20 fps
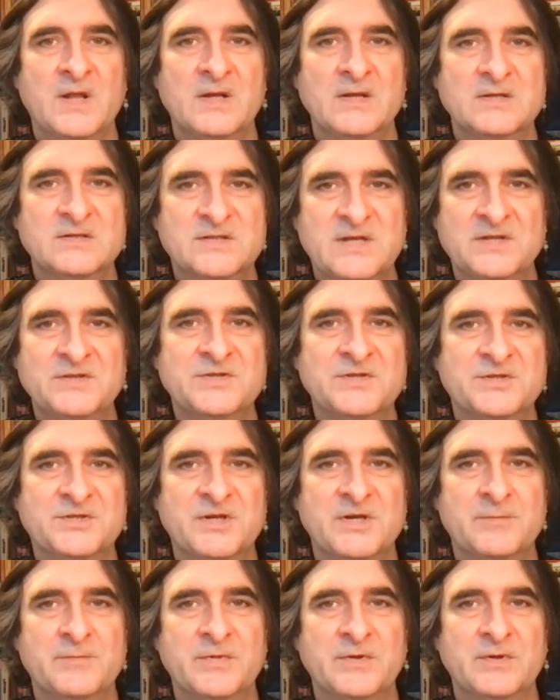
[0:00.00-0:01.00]

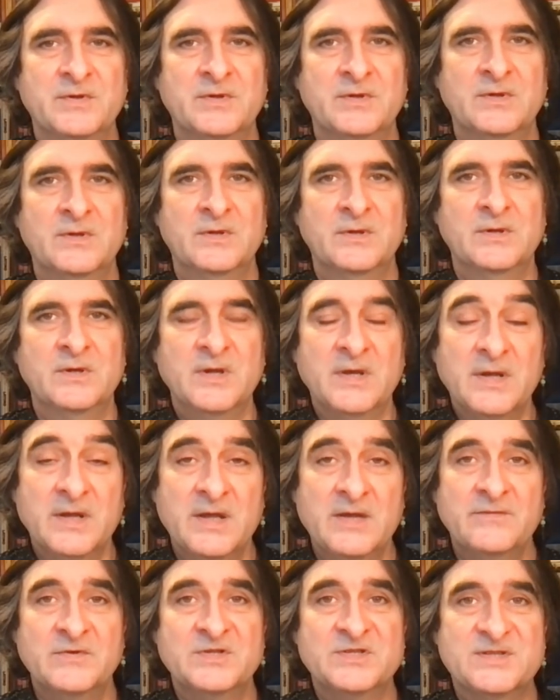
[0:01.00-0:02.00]
Censorship,
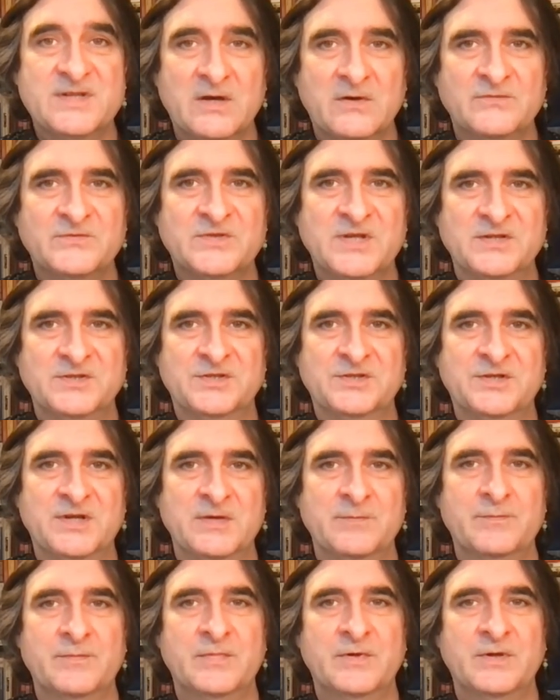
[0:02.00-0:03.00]
even
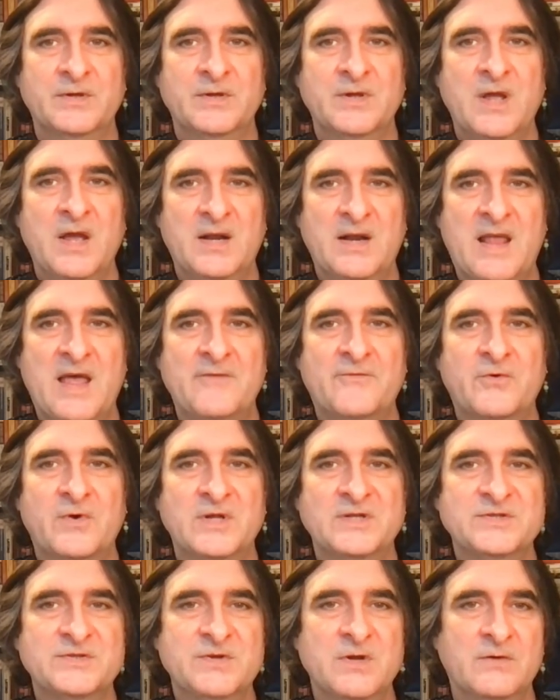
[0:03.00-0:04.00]
self-censorship, and
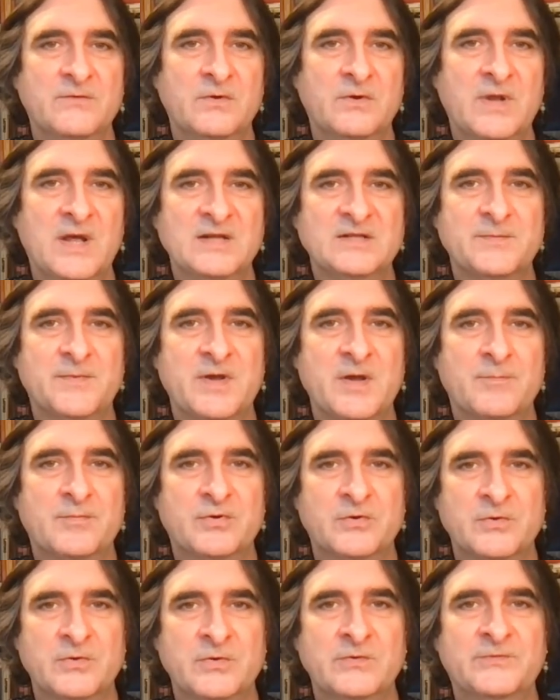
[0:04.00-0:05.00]
Laforet's novel had to be
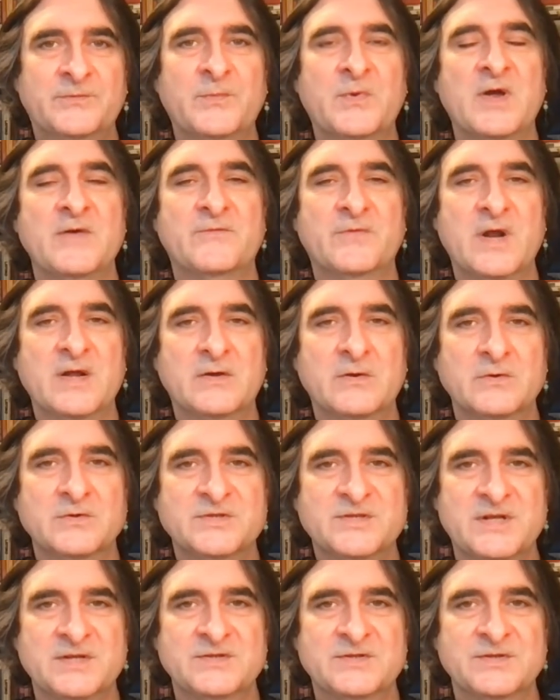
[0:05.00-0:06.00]
approved by Franco's
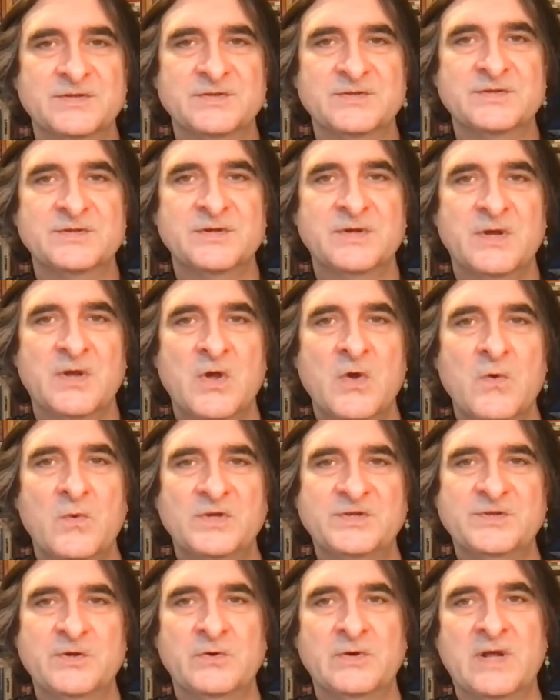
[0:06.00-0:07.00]
censors,
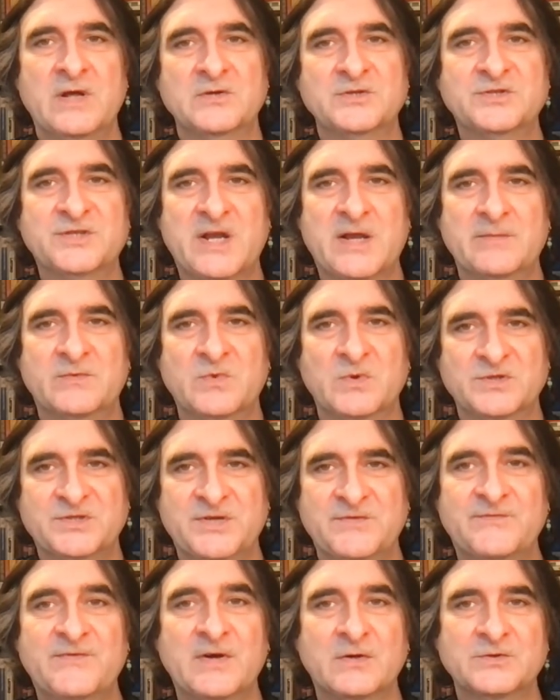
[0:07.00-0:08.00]
which no doubt shaped what she
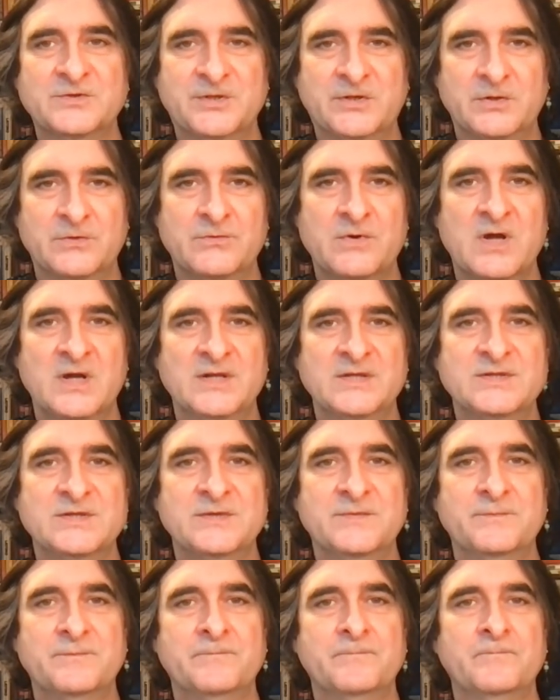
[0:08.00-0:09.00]
felt she could write
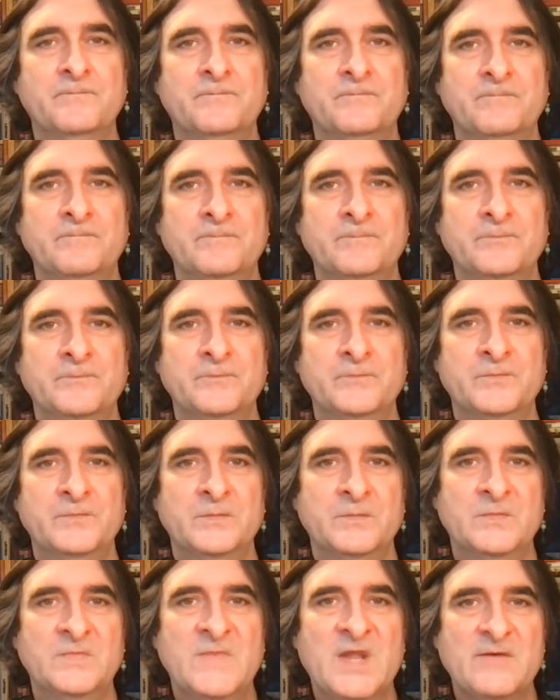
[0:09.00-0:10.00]

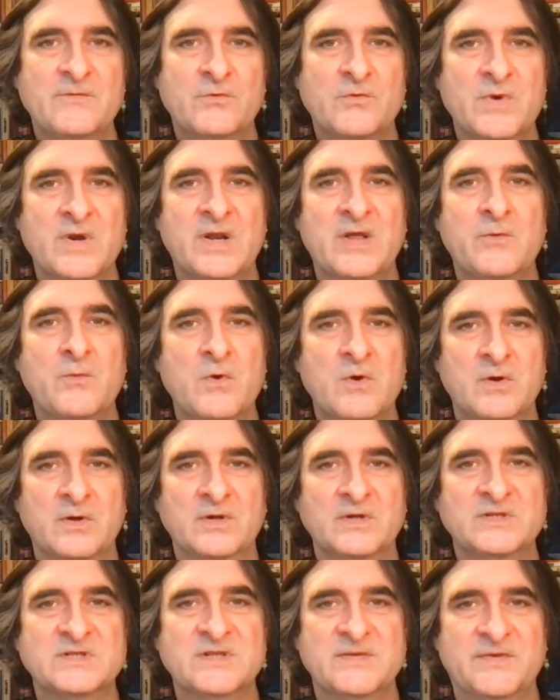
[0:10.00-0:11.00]
never really
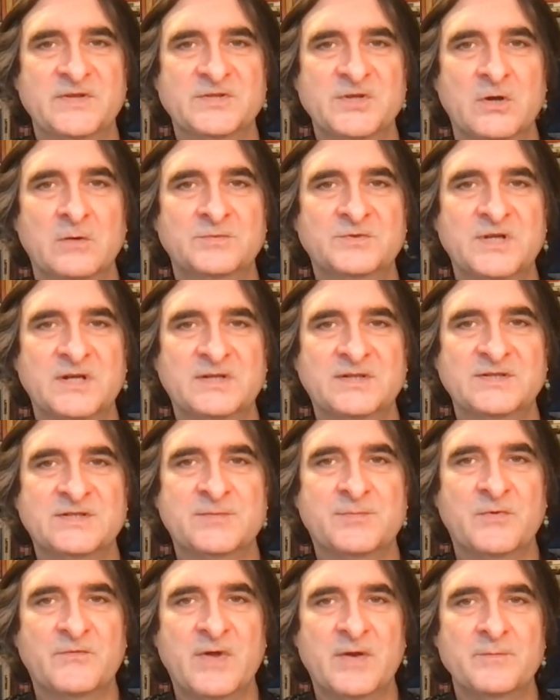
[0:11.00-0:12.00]
works if its object is to
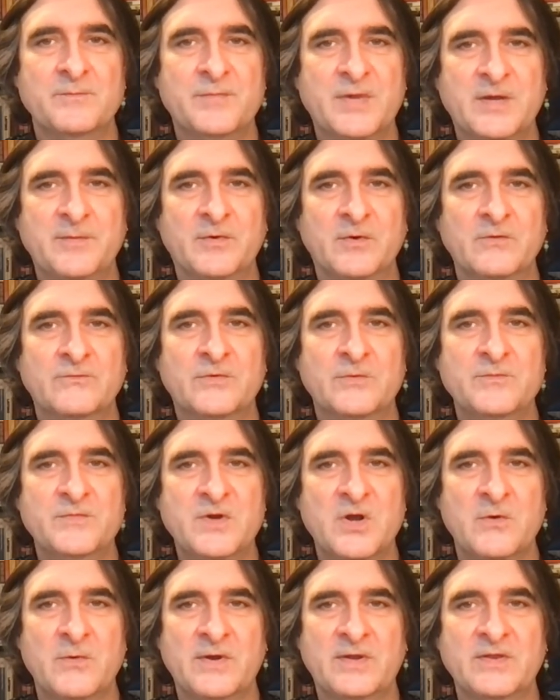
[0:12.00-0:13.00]
prevent people from
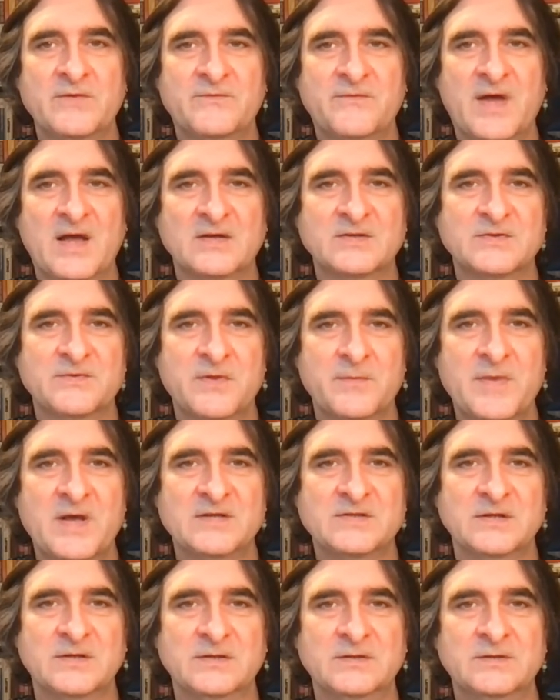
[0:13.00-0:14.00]
knowing the facts of the
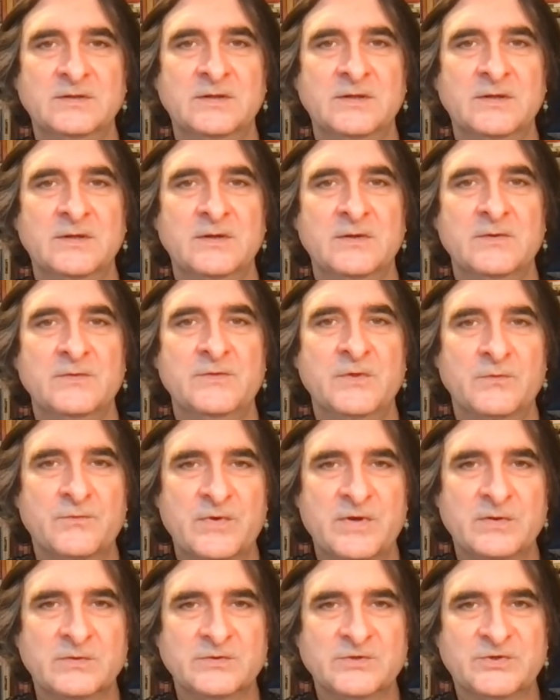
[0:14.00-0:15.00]
matter, the
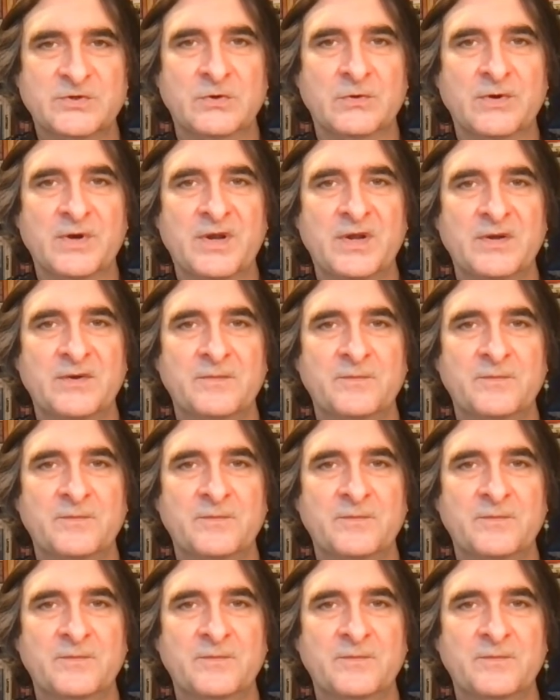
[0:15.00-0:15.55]
real story.